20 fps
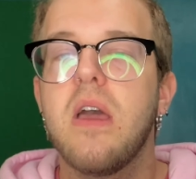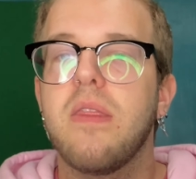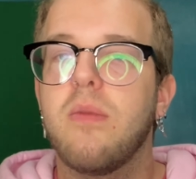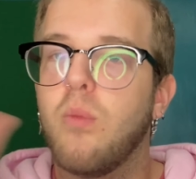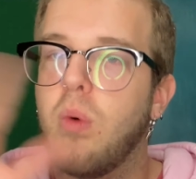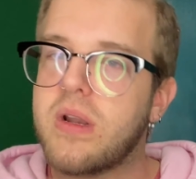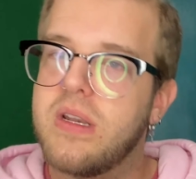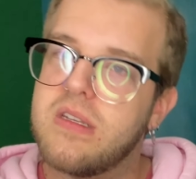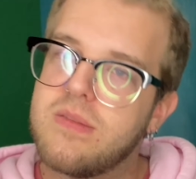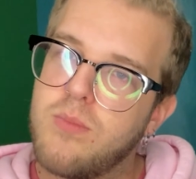
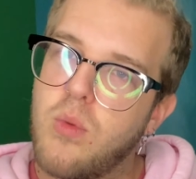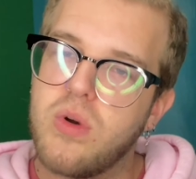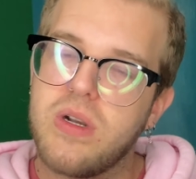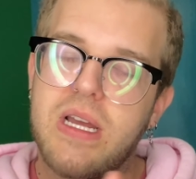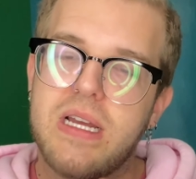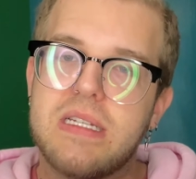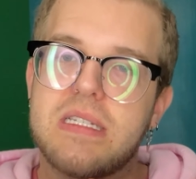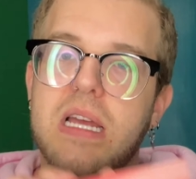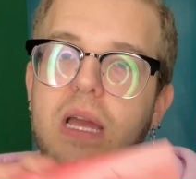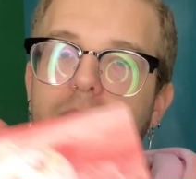One is more
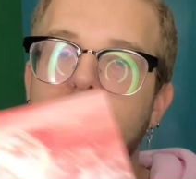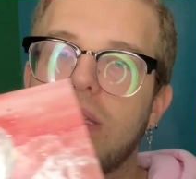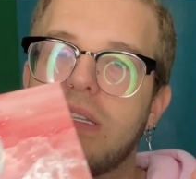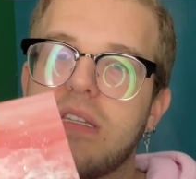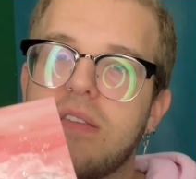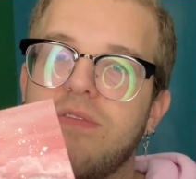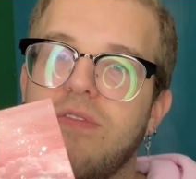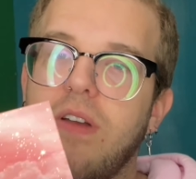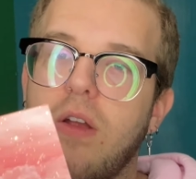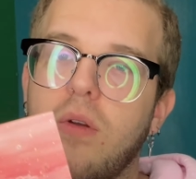nighttime. This
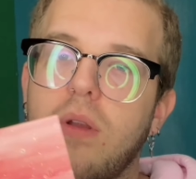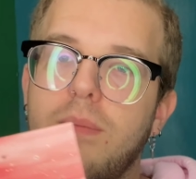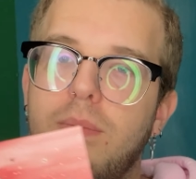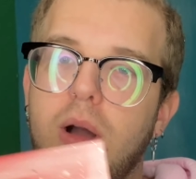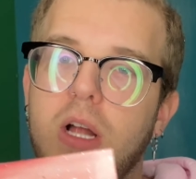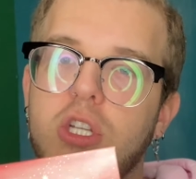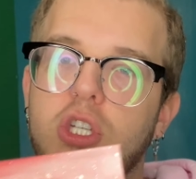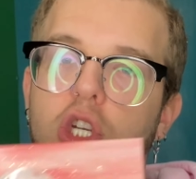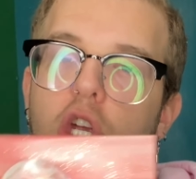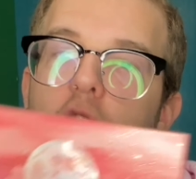is very
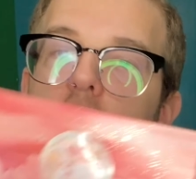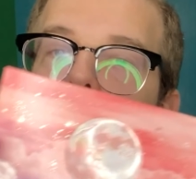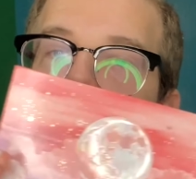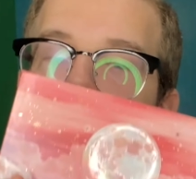much